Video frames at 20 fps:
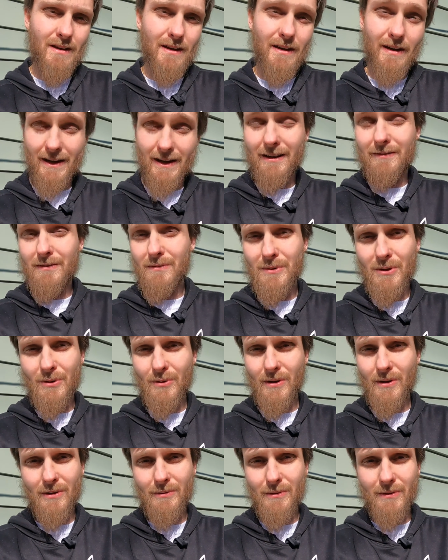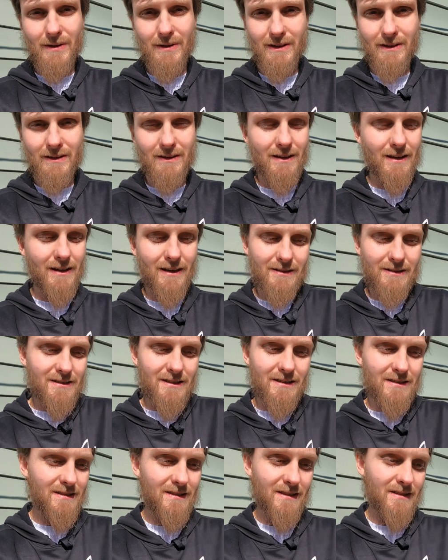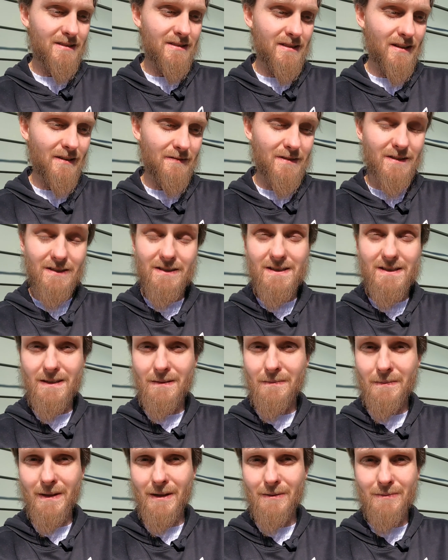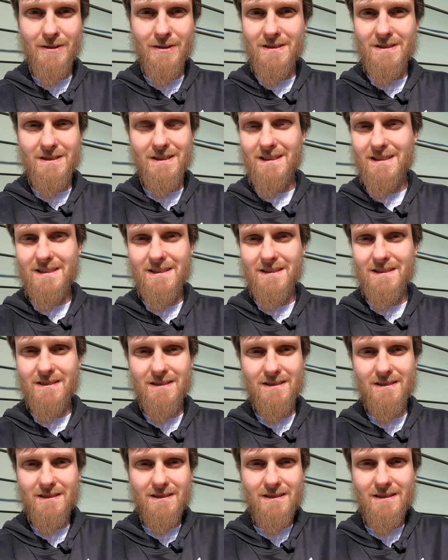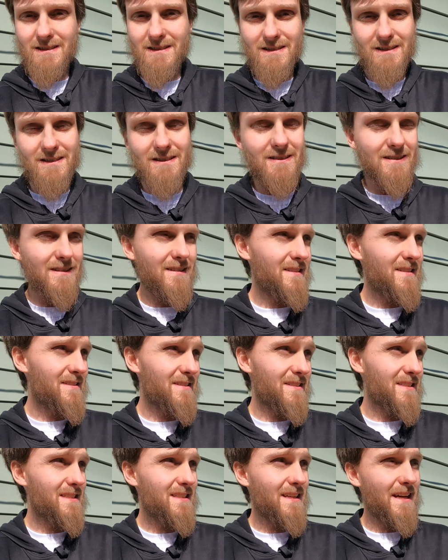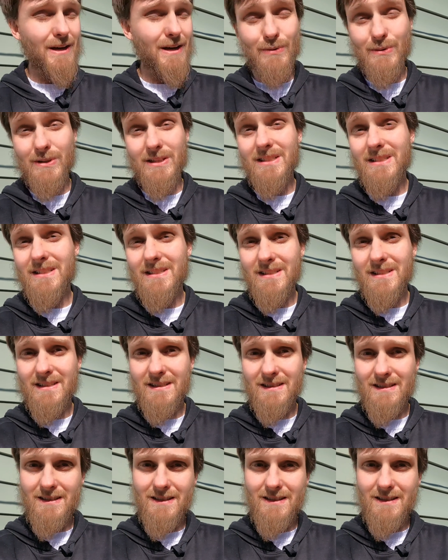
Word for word: And I have to be okay with that. I, had, I just have to accept that because that's that's just how it is.